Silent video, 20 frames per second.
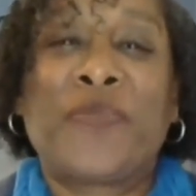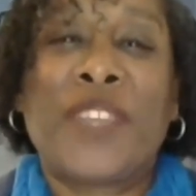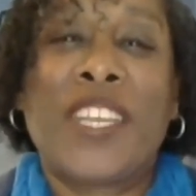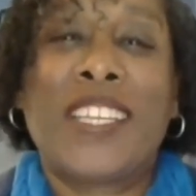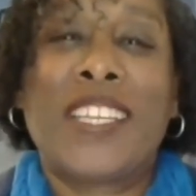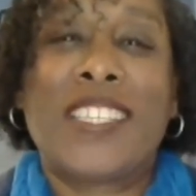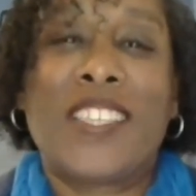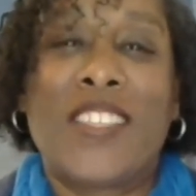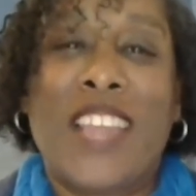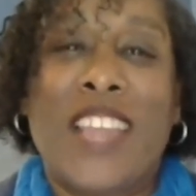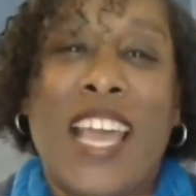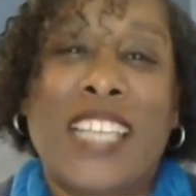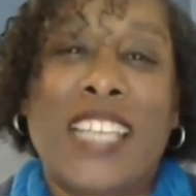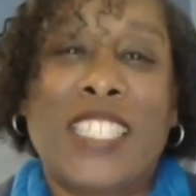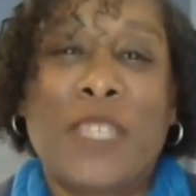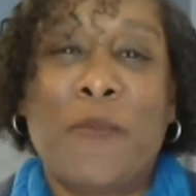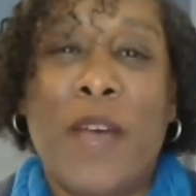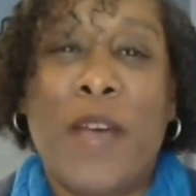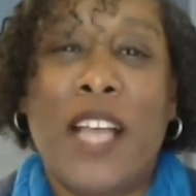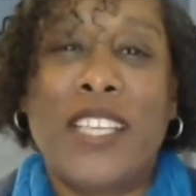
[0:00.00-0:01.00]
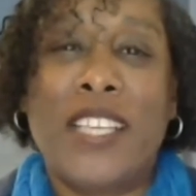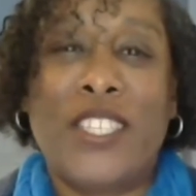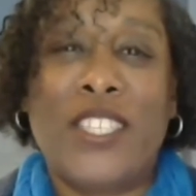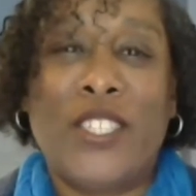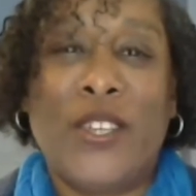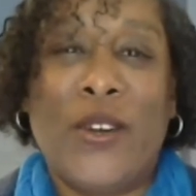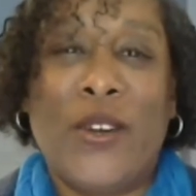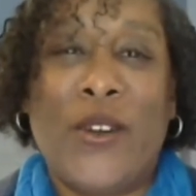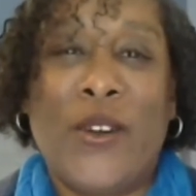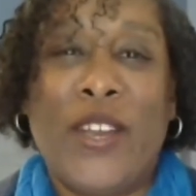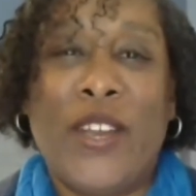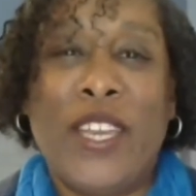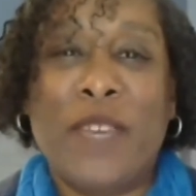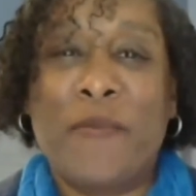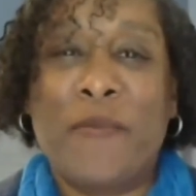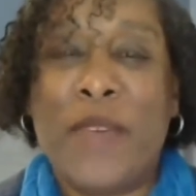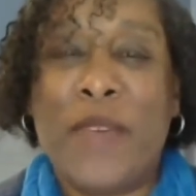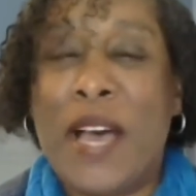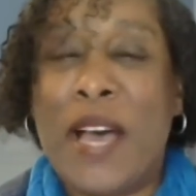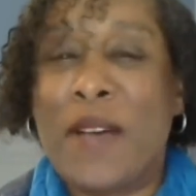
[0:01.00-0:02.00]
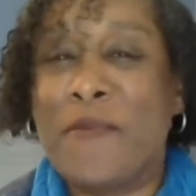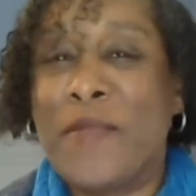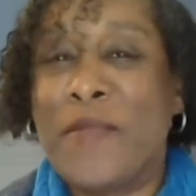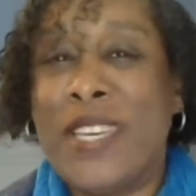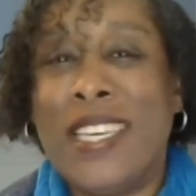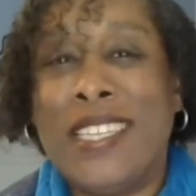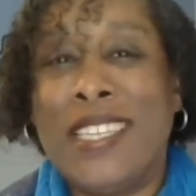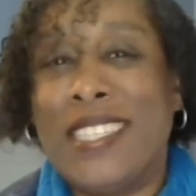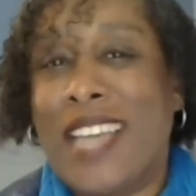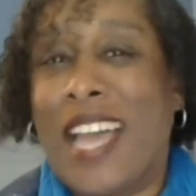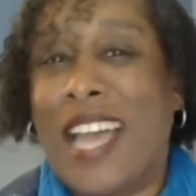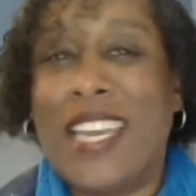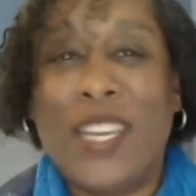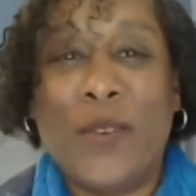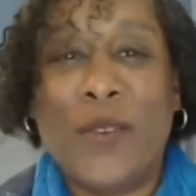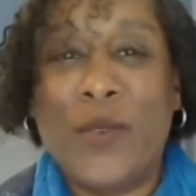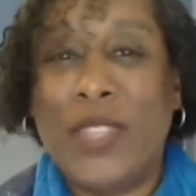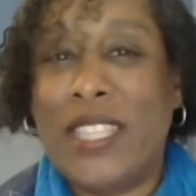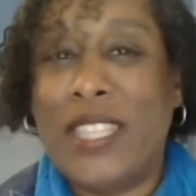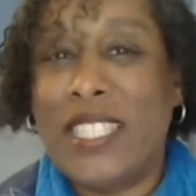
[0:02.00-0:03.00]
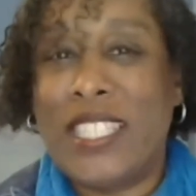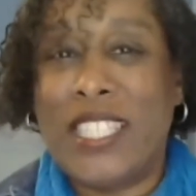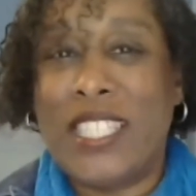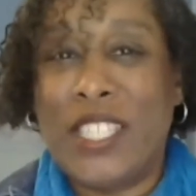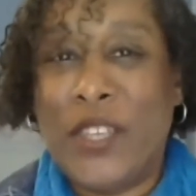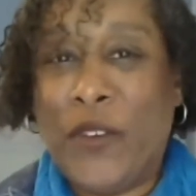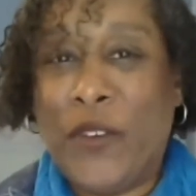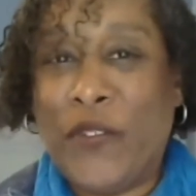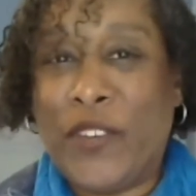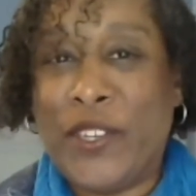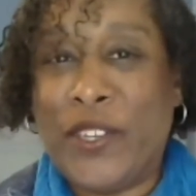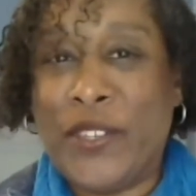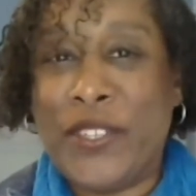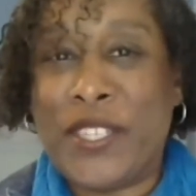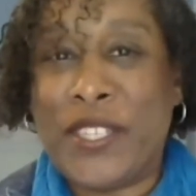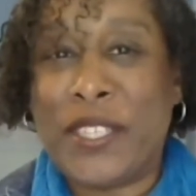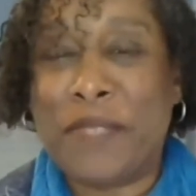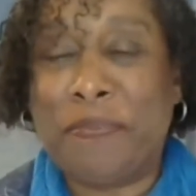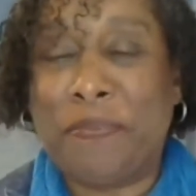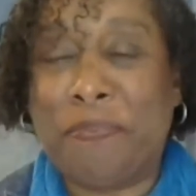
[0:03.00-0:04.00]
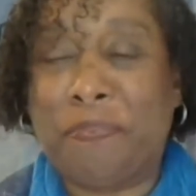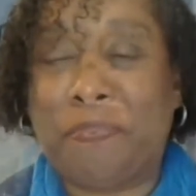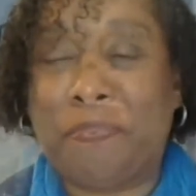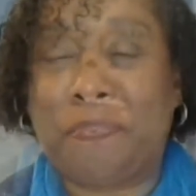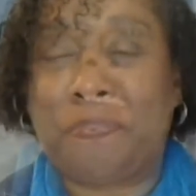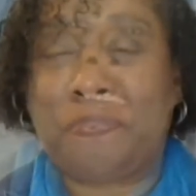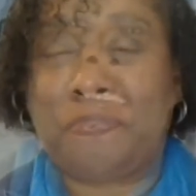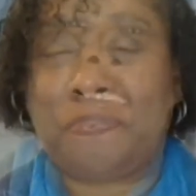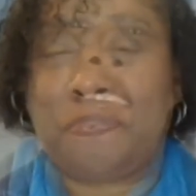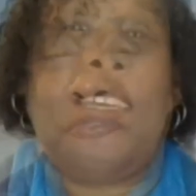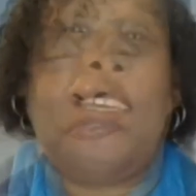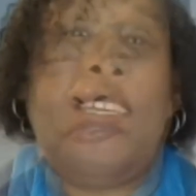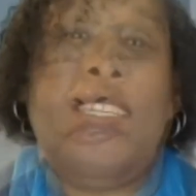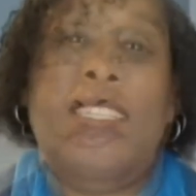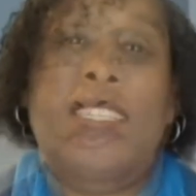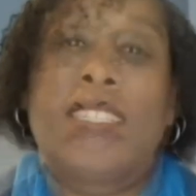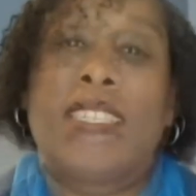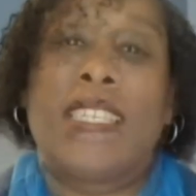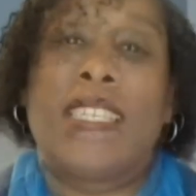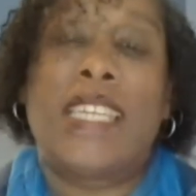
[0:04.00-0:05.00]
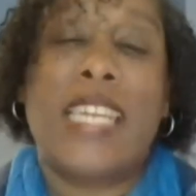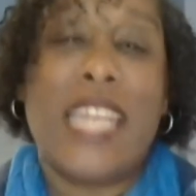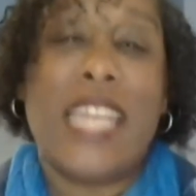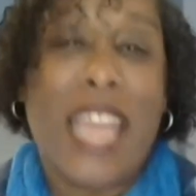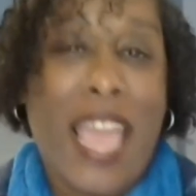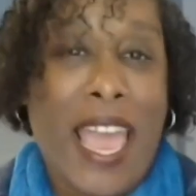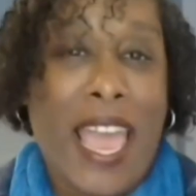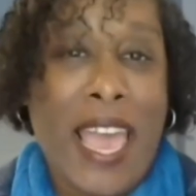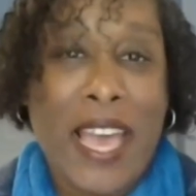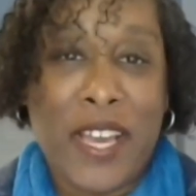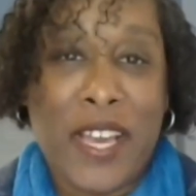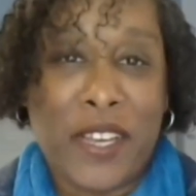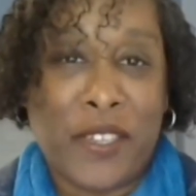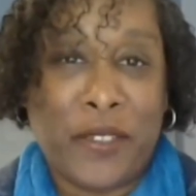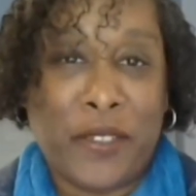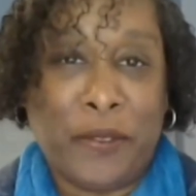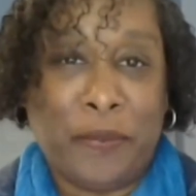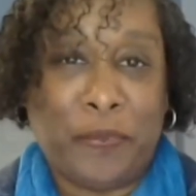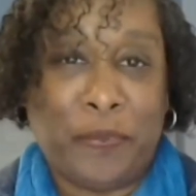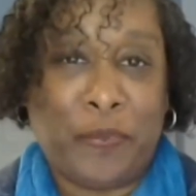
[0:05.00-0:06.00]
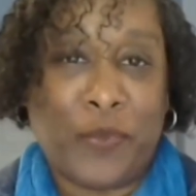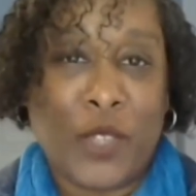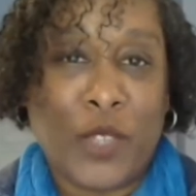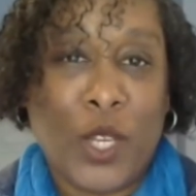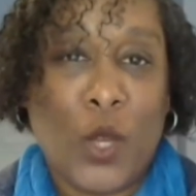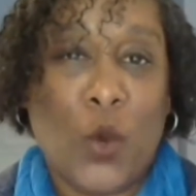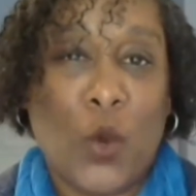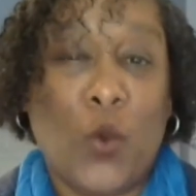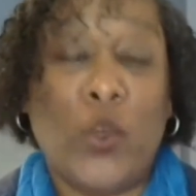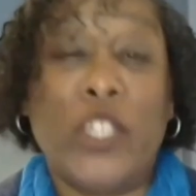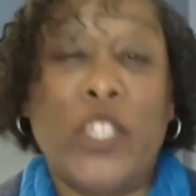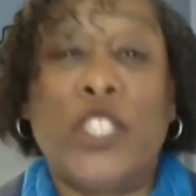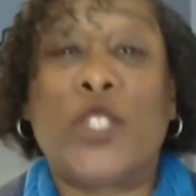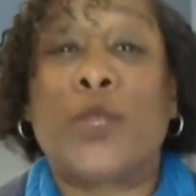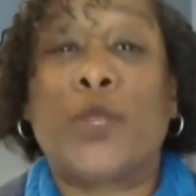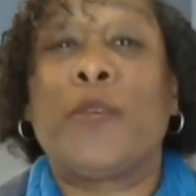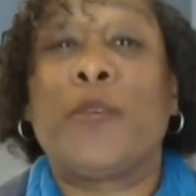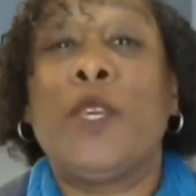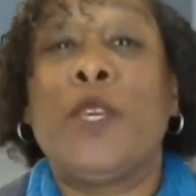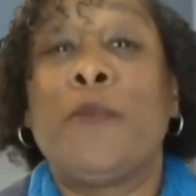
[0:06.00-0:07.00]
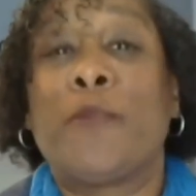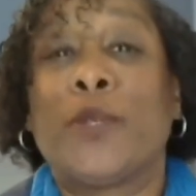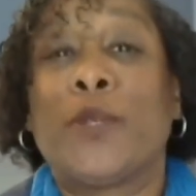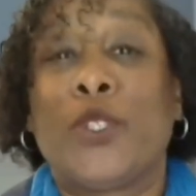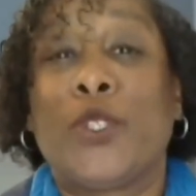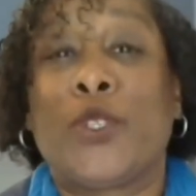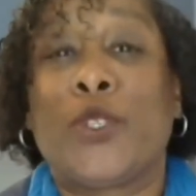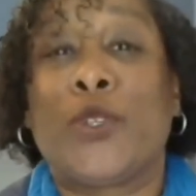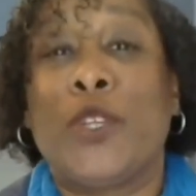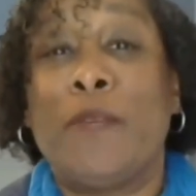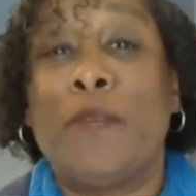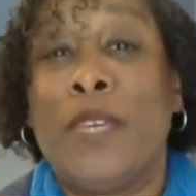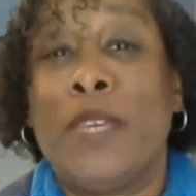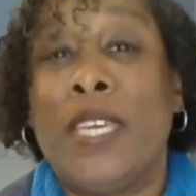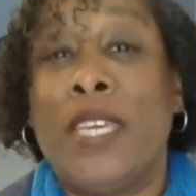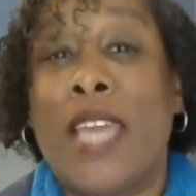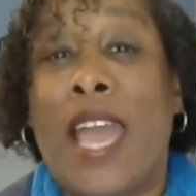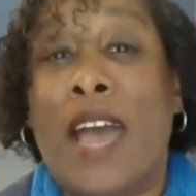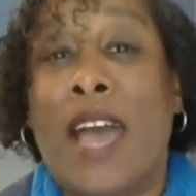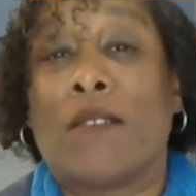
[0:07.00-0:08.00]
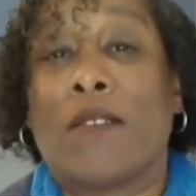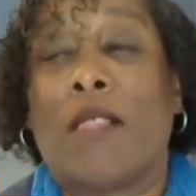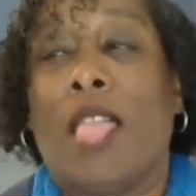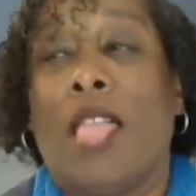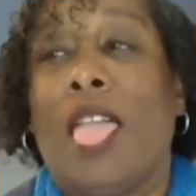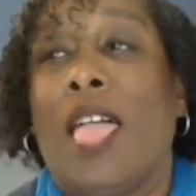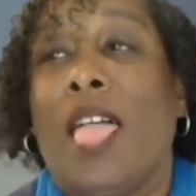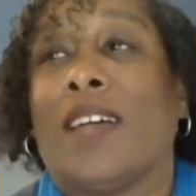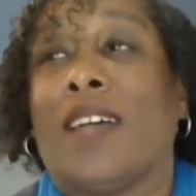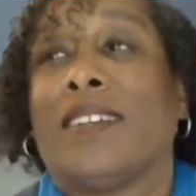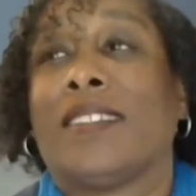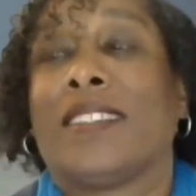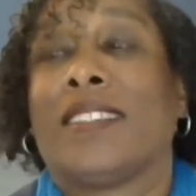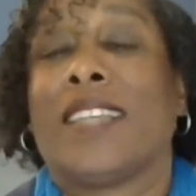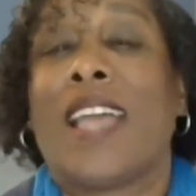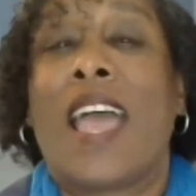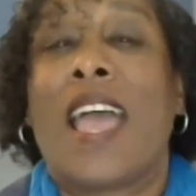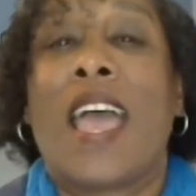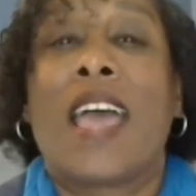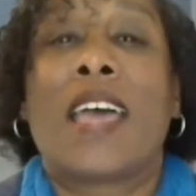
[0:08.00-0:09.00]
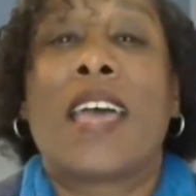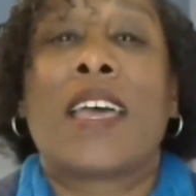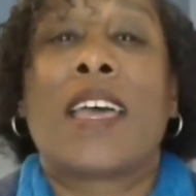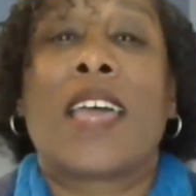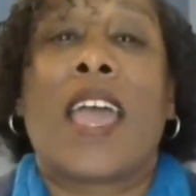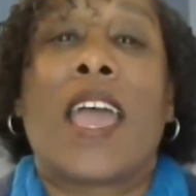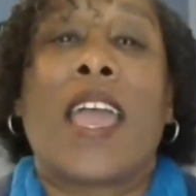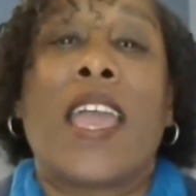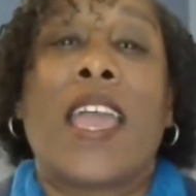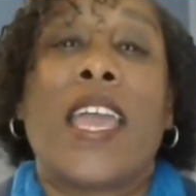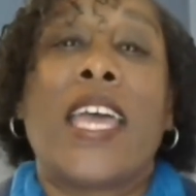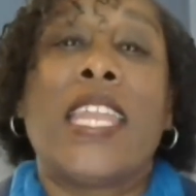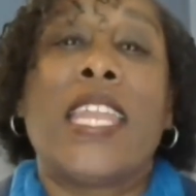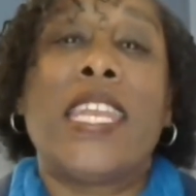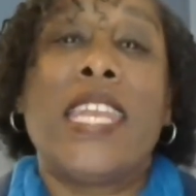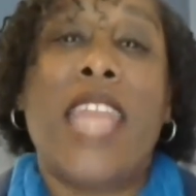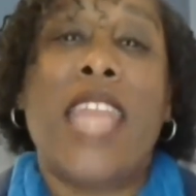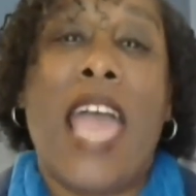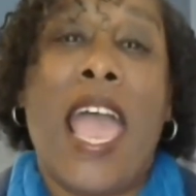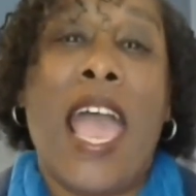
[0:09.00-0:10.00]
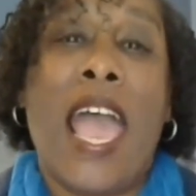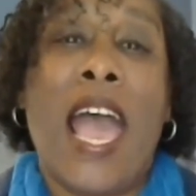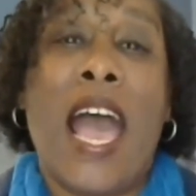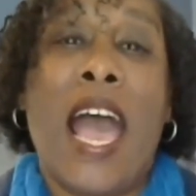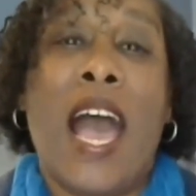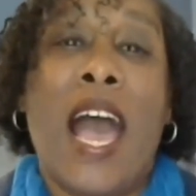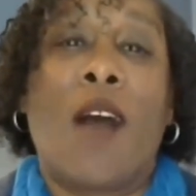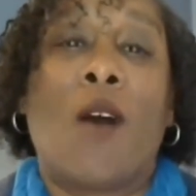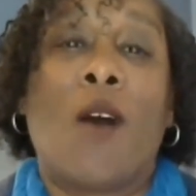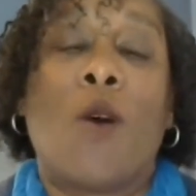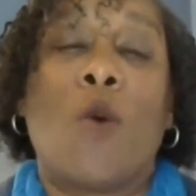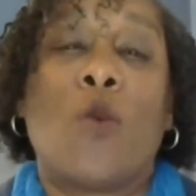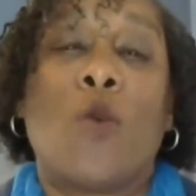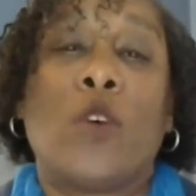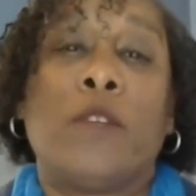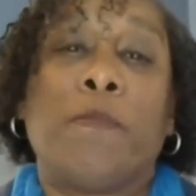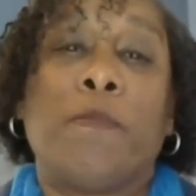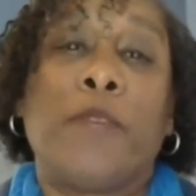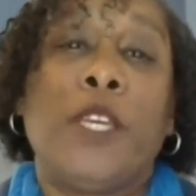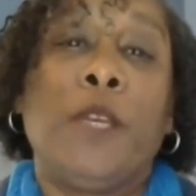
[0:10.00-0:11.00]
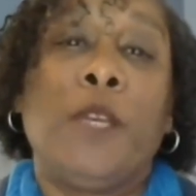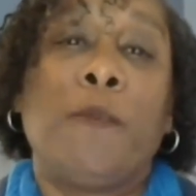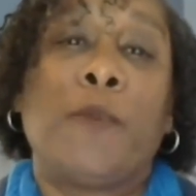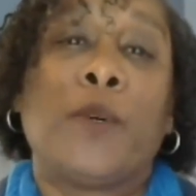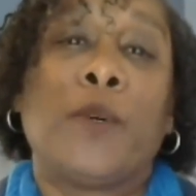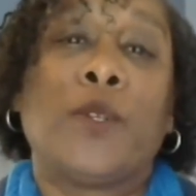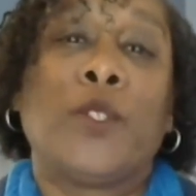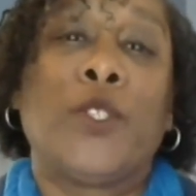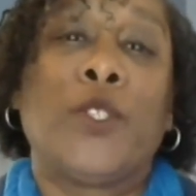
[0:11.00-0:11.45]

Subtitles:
So that's my story about me dining with the Sylvers. And now, when people treat me out, and now when people